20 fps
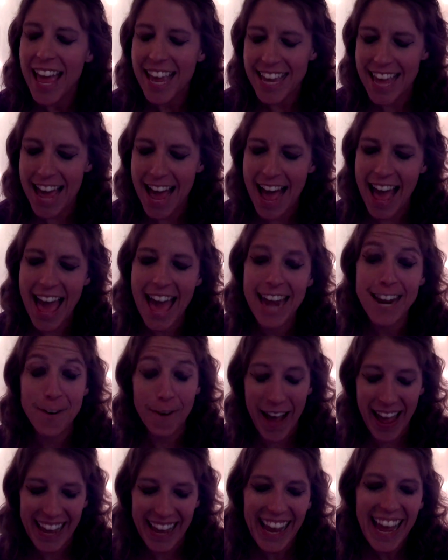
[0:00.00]
Yeah,
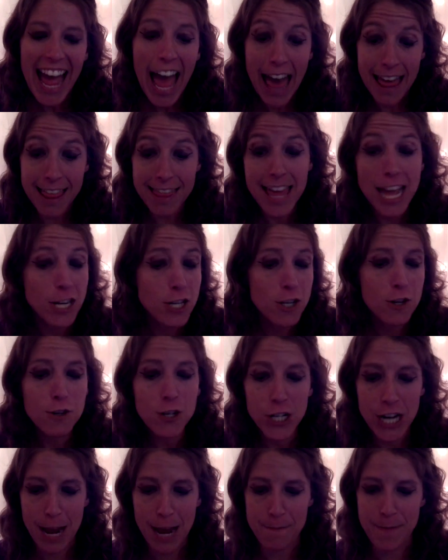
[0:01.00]
anyway, they do
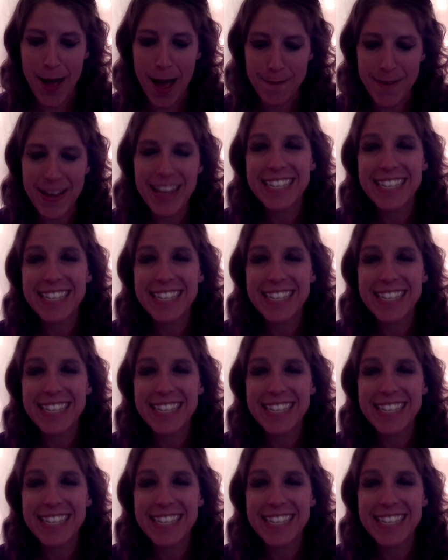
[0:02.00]
shape up.